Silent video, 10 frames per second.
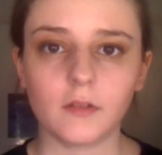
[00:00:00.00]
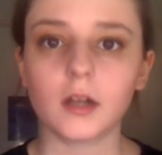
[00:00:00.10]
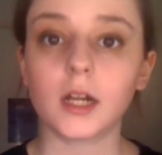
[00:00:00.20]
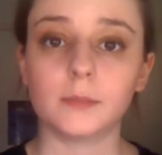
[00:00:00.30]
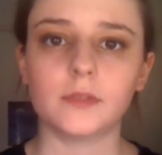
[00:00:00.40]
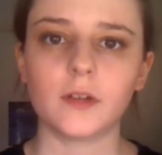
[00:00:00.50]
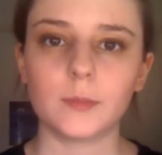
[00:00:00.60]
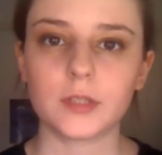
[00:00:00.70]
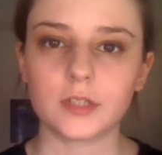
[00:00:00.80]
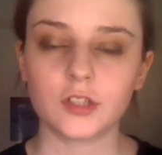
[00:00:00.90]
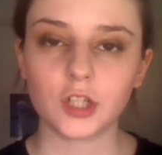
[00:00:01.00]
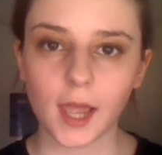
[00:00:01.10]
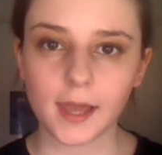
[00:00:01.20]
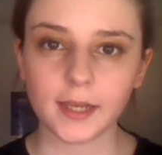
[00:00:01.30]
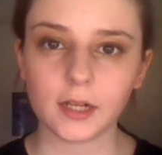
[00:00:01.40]
you've got a couple of options. You
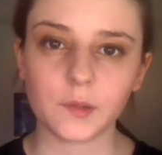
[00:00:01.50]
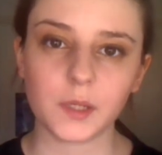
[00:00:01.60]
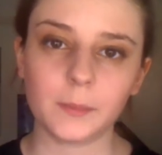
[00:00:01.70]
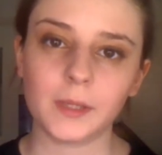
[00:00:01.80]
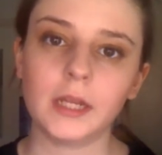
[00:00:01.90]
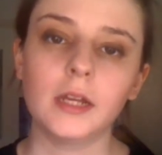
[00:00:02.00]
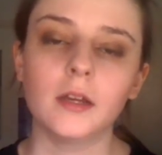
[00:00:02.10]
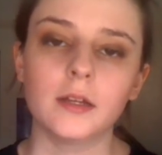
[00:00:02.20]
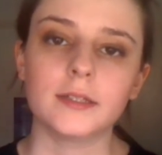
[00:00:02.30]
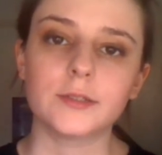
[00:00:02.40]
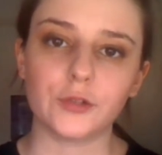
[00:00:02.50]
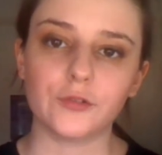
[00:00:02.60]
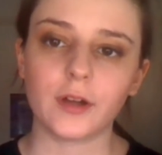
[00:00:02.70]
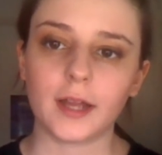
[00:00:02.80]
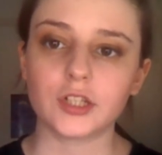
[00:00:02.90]
can get a creamy
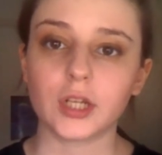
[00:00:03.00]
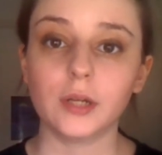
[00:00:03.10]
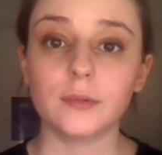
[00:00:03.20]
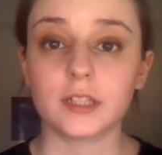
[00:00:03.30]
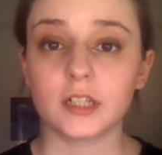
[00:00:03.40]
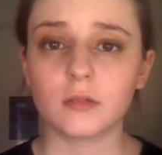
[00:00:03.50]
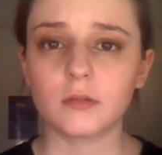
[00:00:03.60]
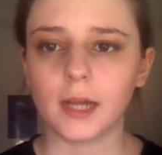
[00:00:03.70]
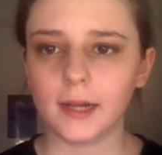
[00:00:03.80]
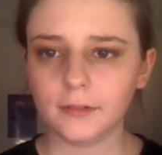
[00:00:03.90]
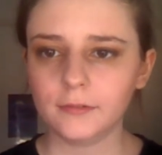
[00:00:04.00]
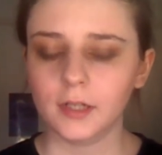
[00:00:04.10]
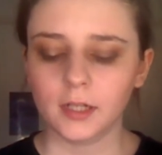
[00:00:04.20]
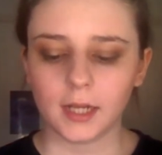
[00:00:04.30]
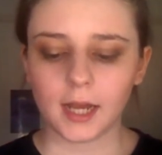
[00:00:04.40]
silver eyeshadow, which I don't have,
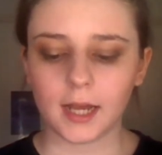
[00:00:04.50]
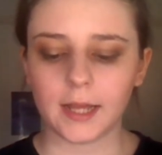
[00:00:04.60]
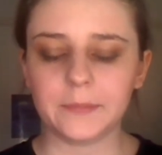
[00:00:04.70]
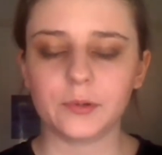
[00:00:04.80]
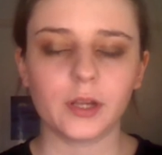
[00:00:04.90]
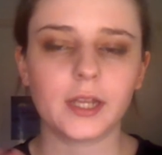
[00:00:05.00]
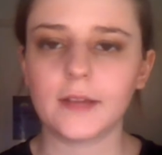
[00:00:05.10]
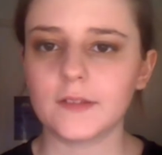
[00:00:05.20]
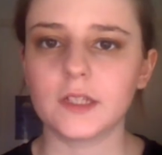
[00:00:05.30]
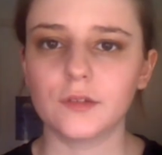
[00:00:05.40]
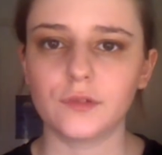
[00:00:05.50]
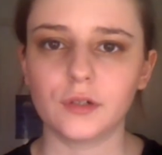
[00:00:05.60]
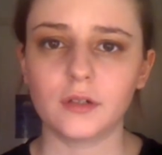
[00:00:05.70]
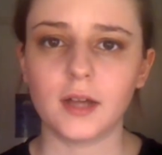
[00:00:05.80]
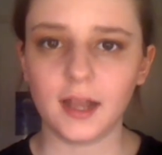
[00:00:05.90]
or you can have
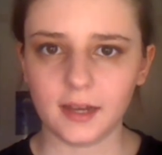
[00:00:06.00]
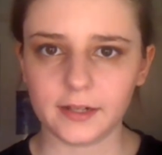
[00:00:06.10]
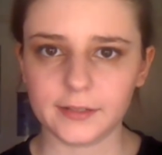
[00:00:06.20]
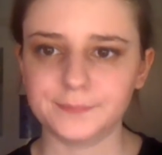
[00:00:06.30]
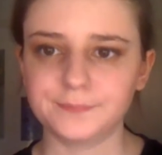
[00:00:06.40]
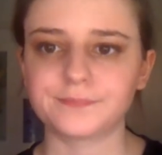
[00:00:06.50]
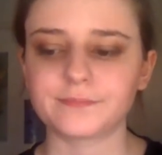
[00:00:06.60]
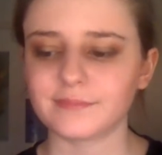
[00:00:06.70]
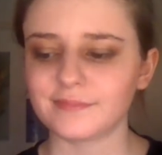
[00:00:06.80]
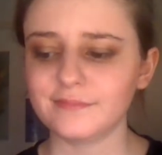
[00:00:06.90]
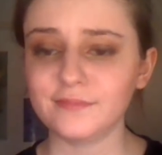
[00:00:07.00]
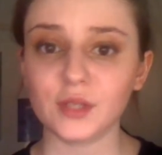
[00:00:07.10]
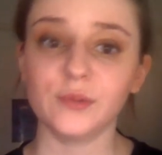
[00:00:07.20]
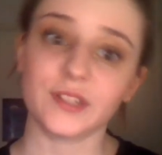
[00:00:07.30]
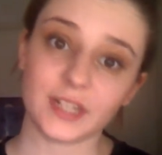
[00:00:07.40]
silver eyeliner,
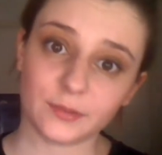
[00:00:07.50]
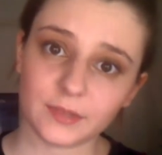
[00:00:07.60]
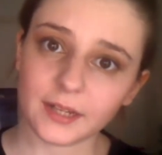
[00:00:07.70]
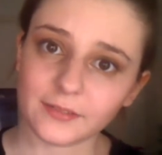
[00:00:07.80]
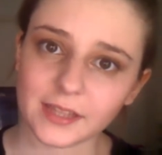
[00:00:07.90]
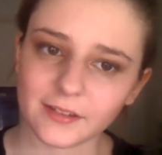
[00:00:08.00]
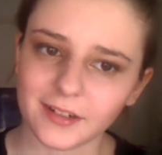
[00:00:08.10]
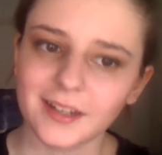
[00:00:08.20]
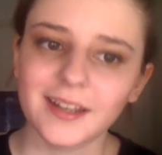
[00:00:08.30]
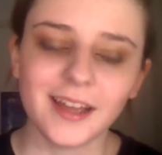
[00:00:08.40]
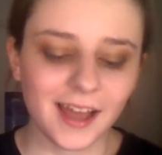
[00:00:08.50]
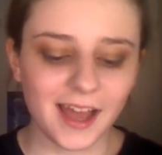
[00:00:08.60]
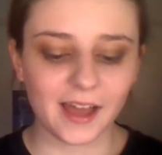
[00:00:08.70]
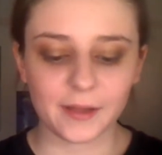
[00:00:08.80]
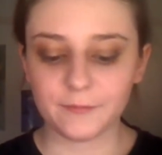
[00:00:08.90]
which I don't have either.
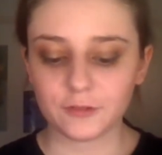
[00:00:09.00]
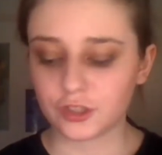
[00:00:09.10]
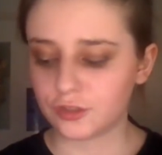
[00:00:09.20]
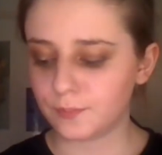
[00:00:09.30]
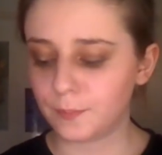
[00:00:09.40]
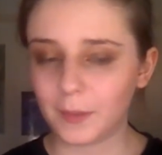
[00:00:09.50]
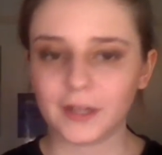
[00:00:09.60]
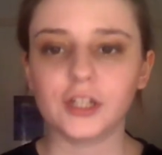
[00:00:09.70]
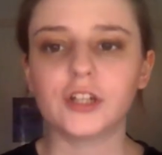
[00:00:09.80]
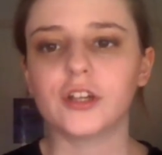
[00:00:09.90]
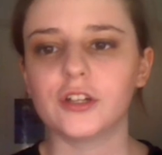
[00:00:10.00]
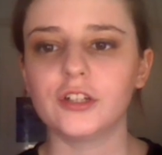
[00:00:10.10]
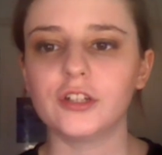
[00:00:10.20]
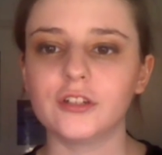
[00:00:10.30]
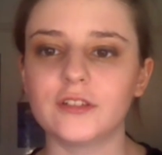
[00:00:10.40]
But you
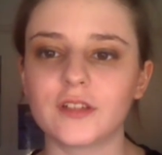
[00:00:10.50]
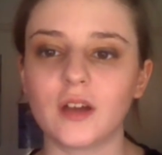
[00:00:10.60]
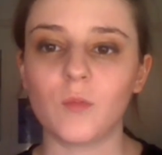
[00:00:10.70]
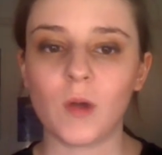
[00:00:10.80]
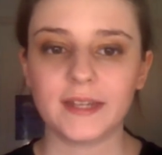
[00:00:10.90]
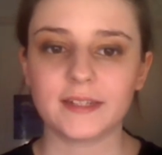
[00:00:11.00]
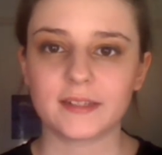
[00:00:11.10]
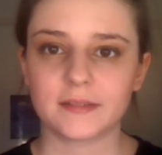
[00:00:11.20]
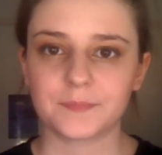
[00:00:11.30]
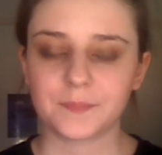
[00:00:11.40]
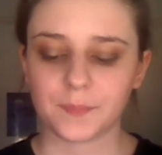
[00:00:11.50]
could use a white